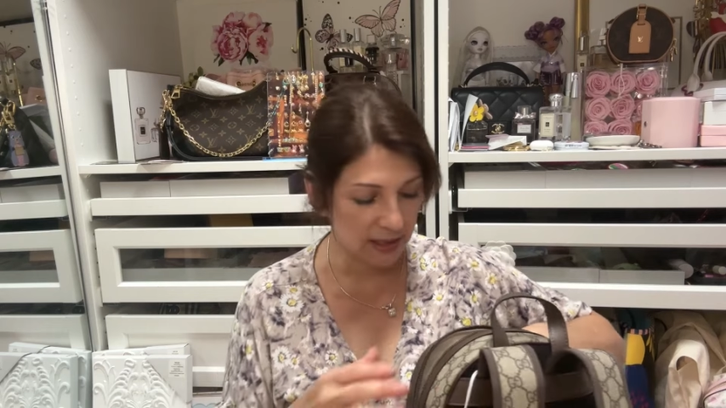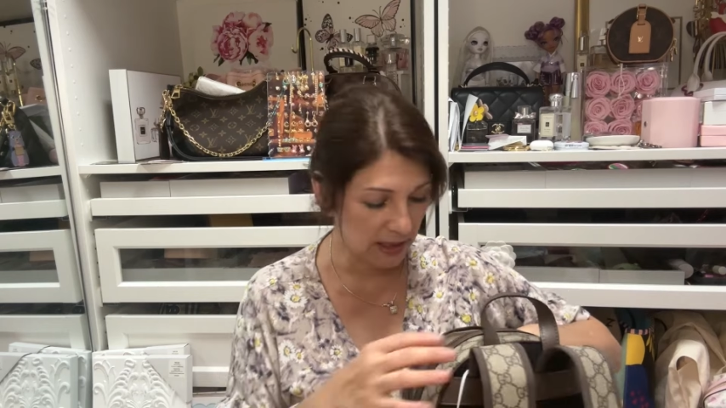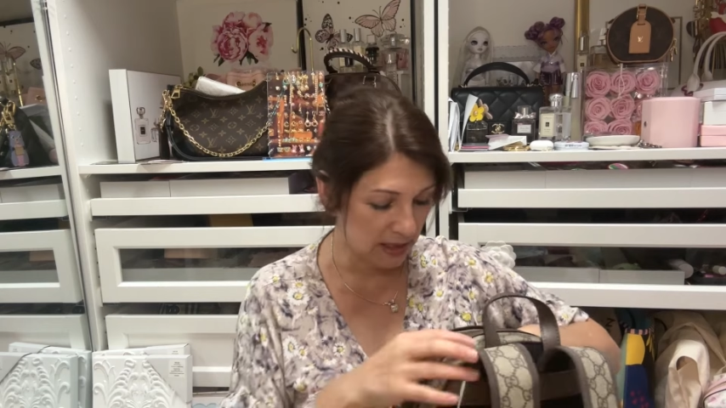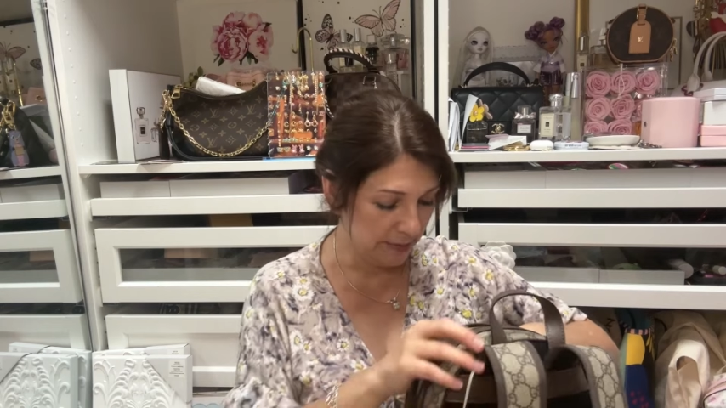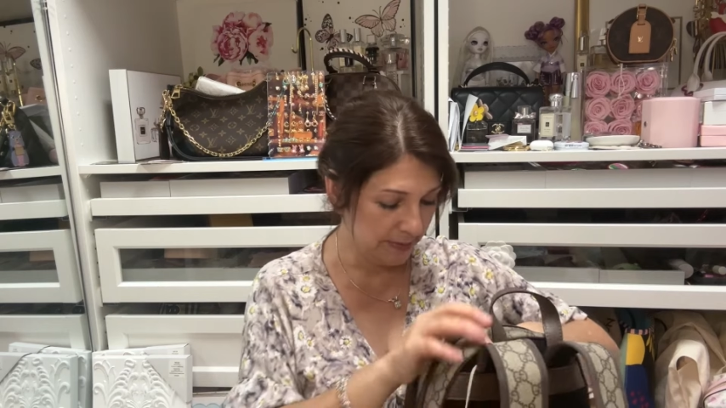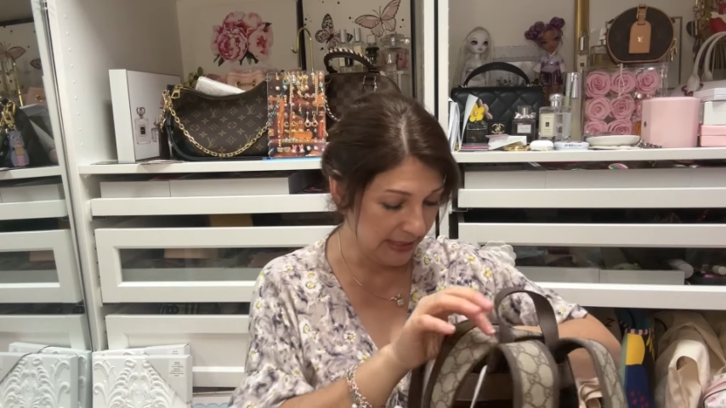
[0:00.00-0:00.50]

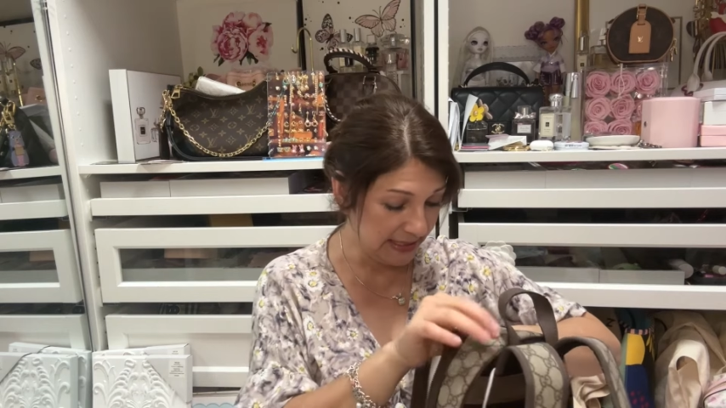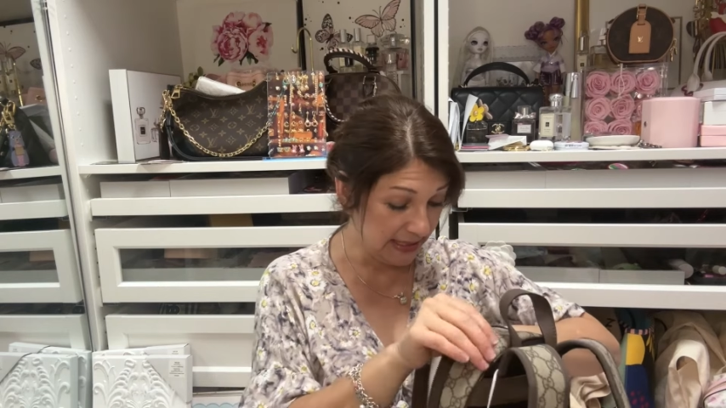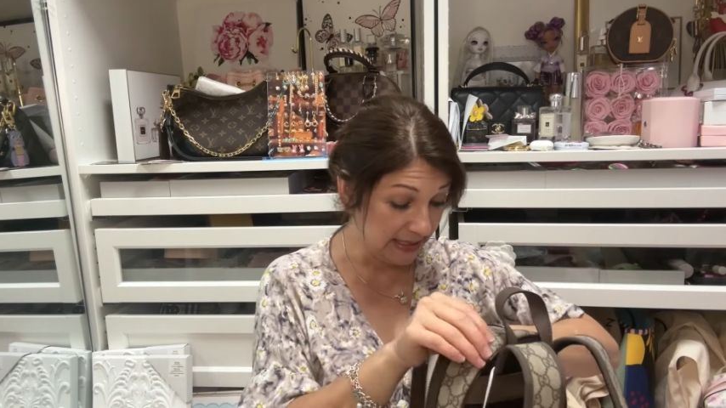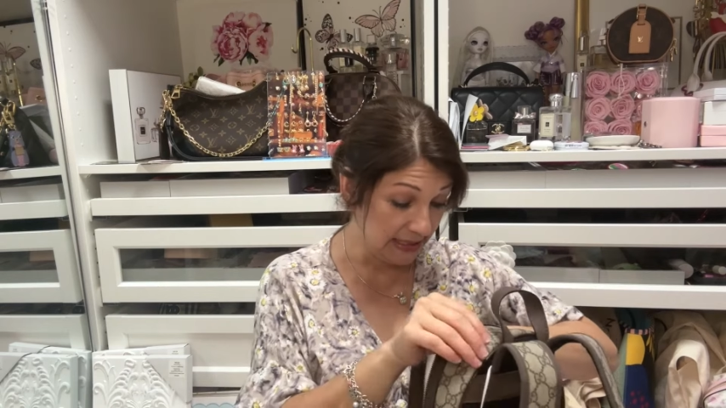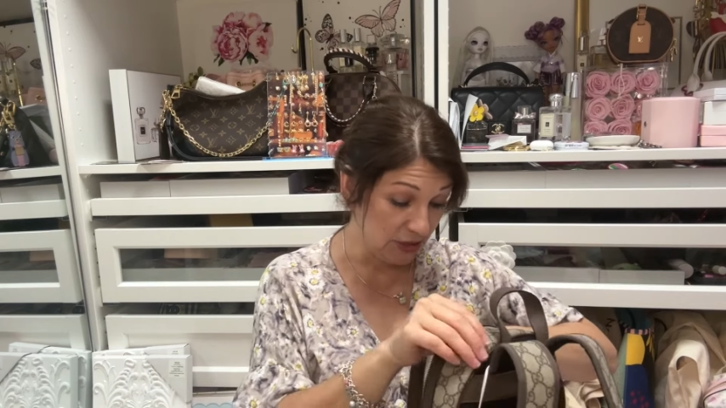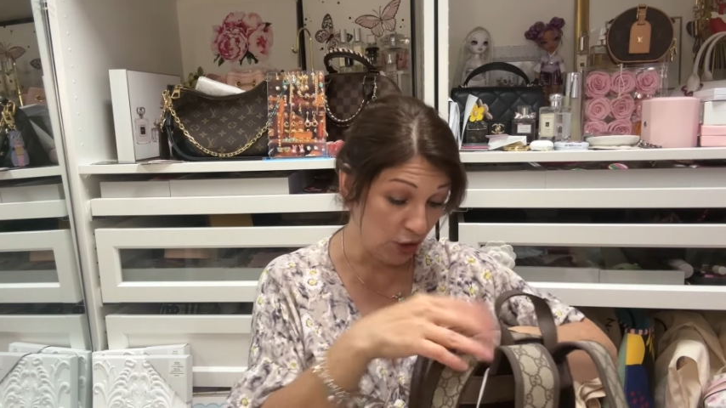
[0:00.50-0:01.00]
um, it
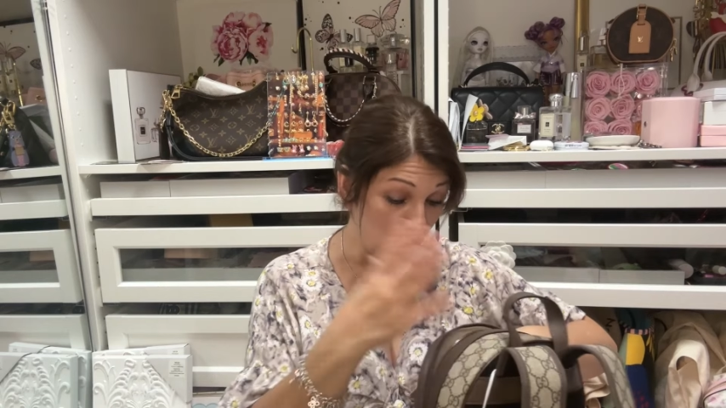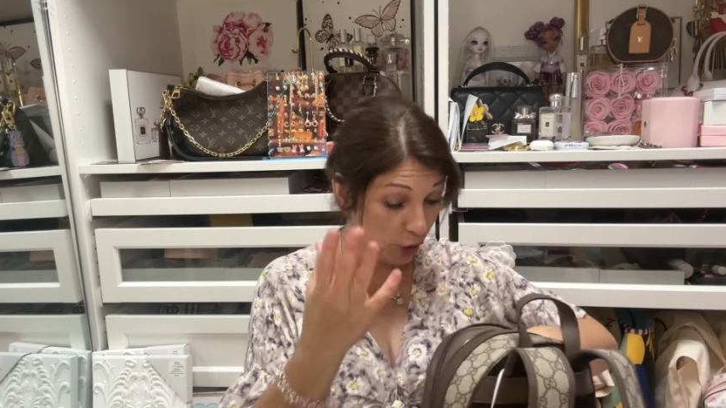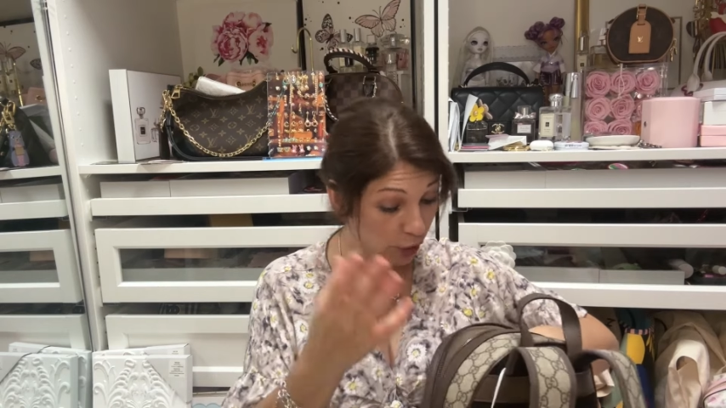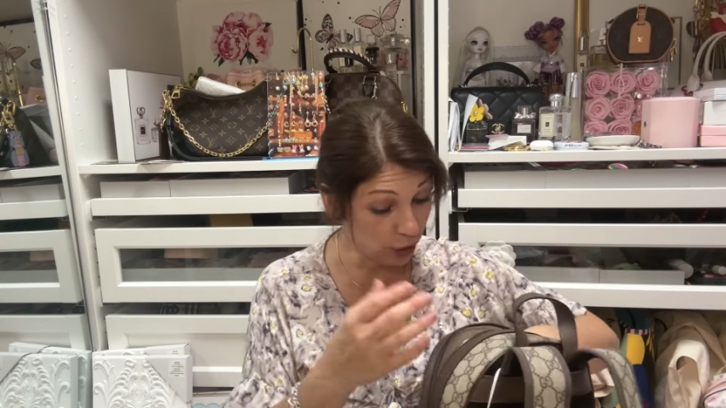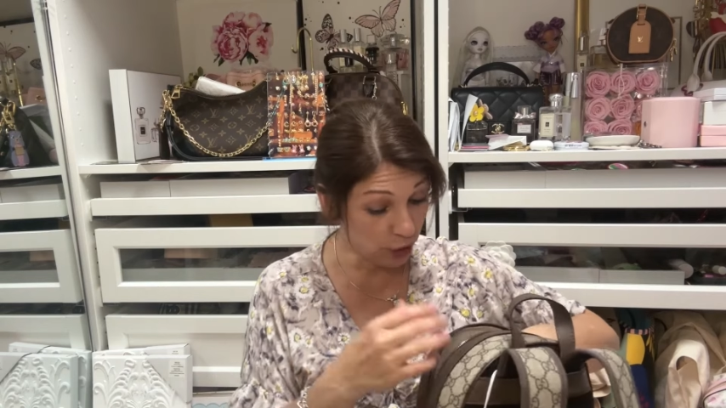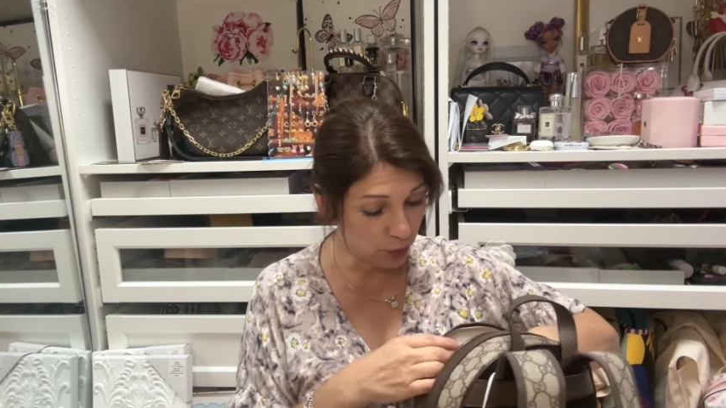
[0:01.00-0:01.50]
doesn't
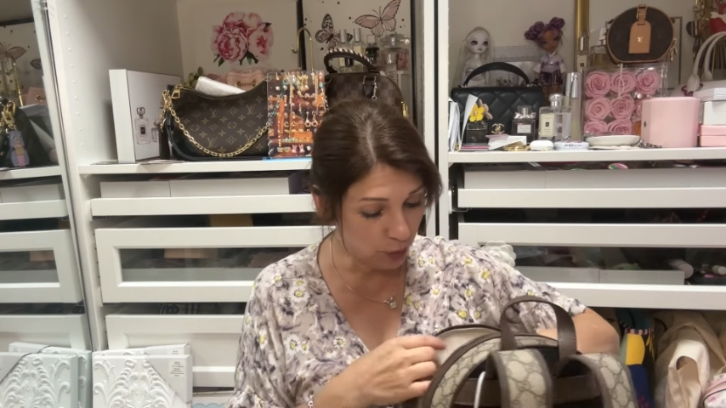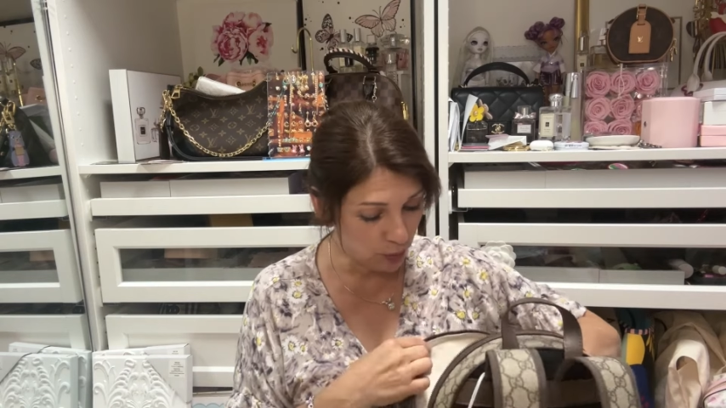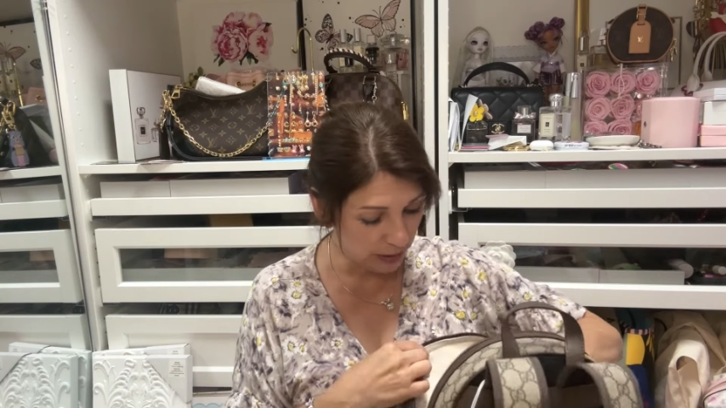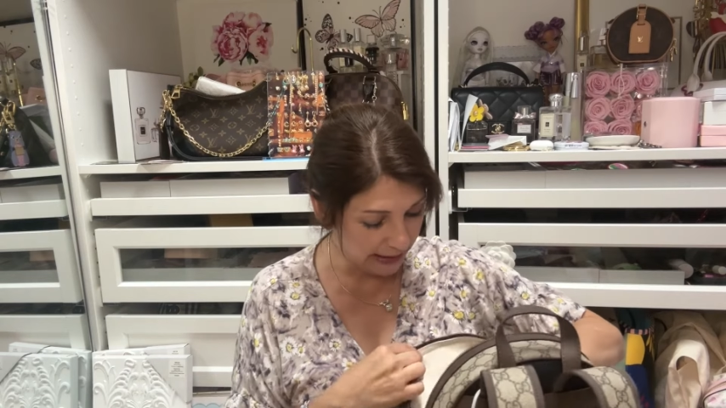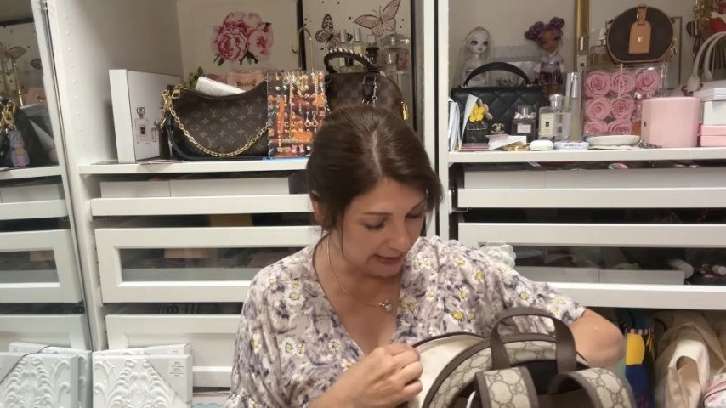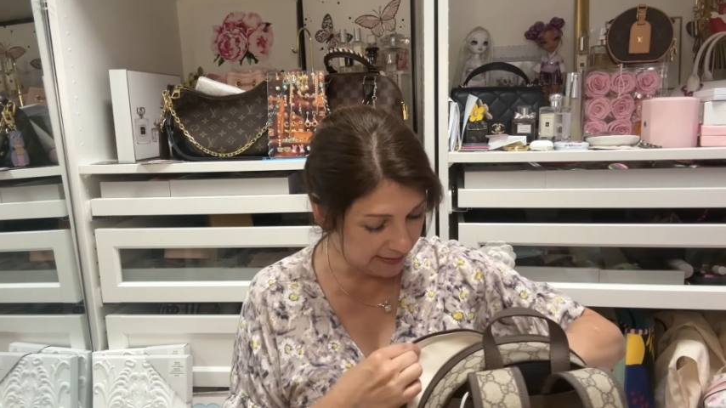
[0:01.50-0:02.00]
hurt you or
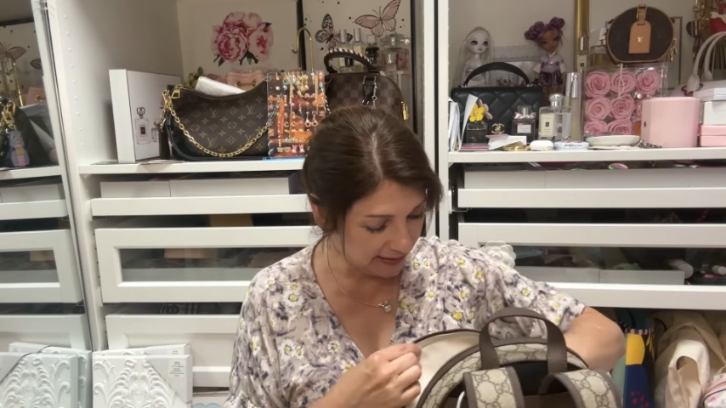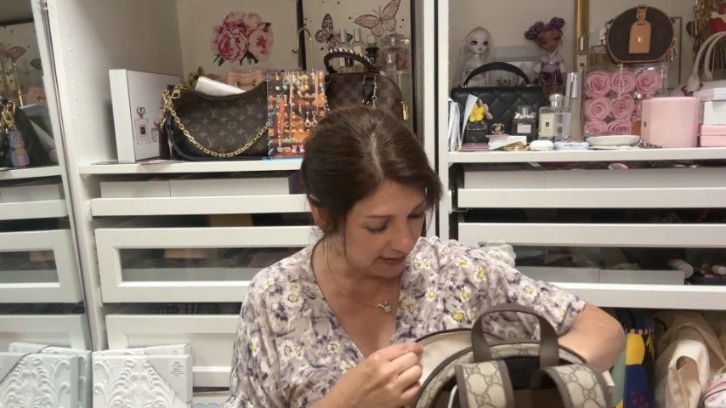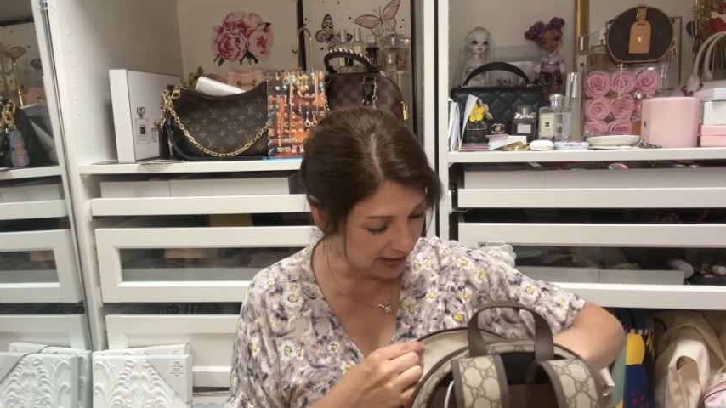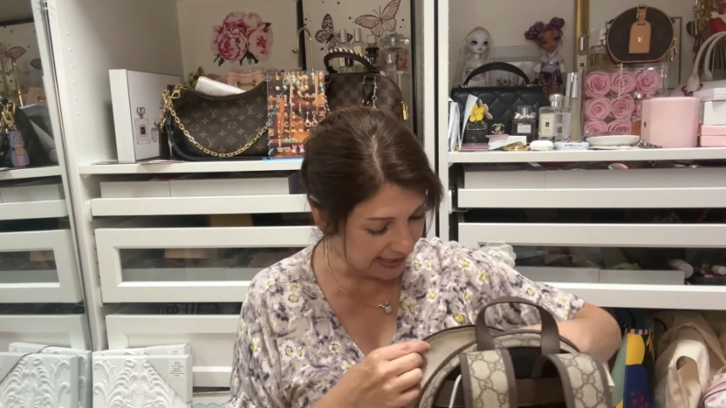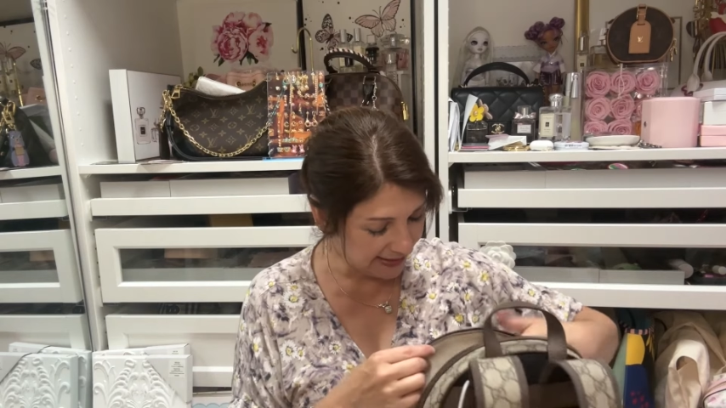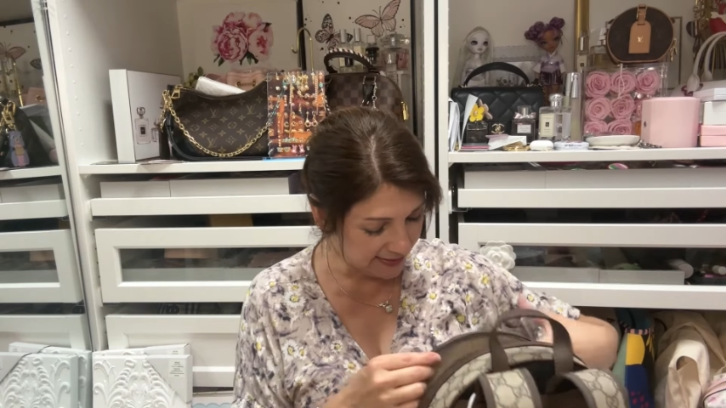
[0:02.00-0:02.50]
anything
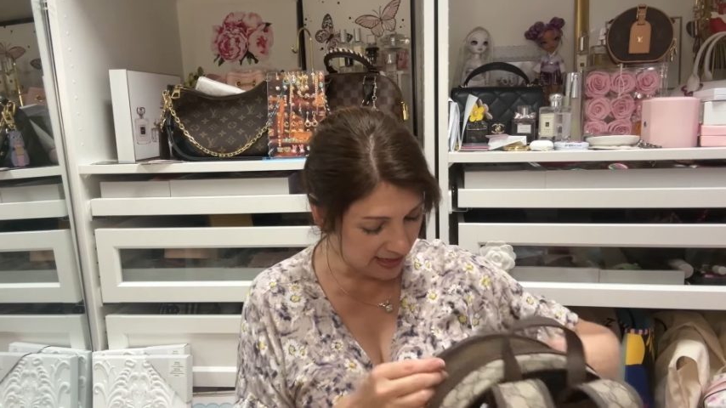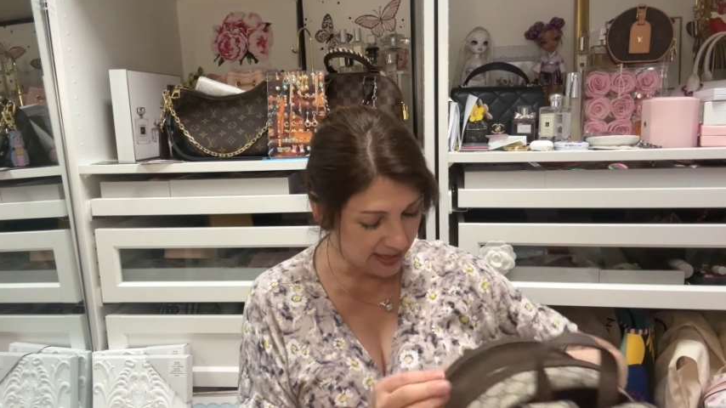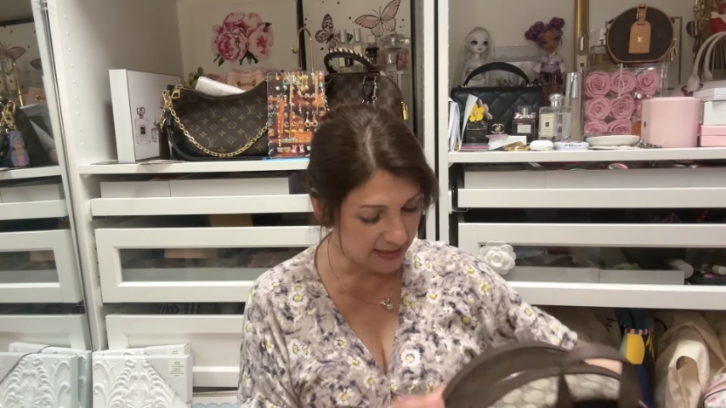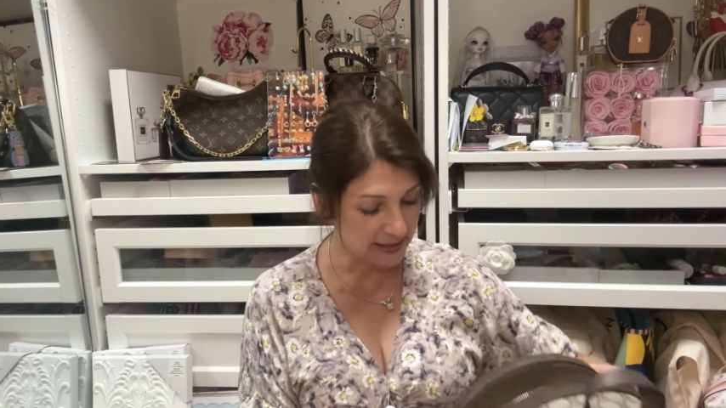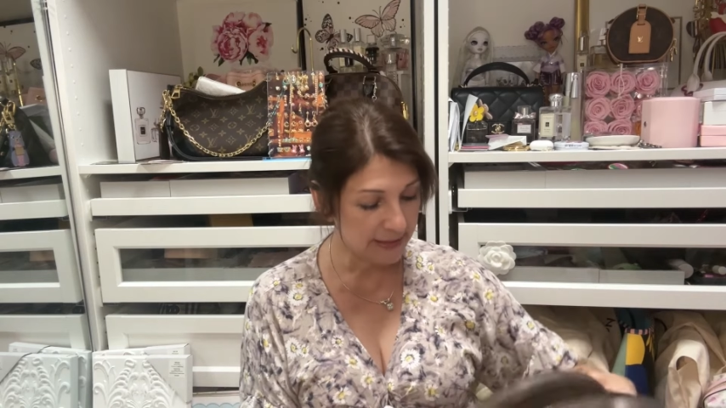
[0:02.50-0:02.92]
like that.